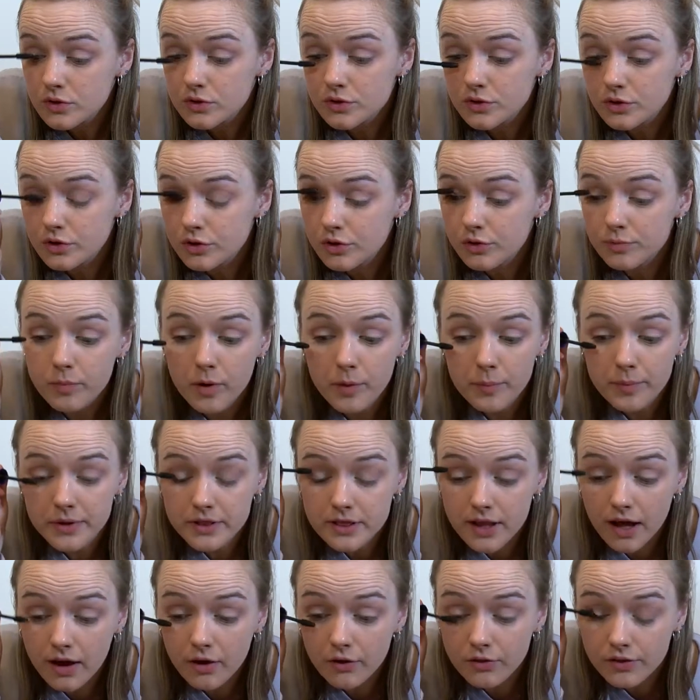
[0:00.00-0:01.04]
So just popping
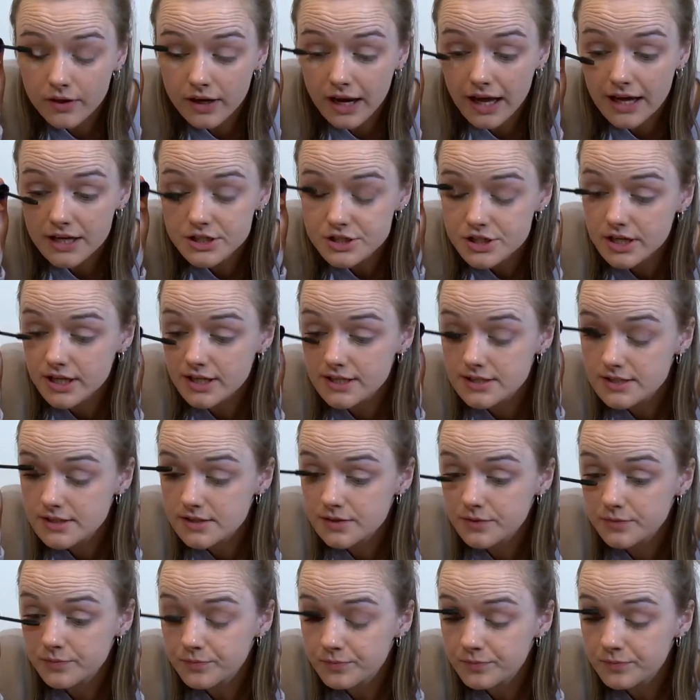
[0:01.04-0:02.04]
that on the lashes.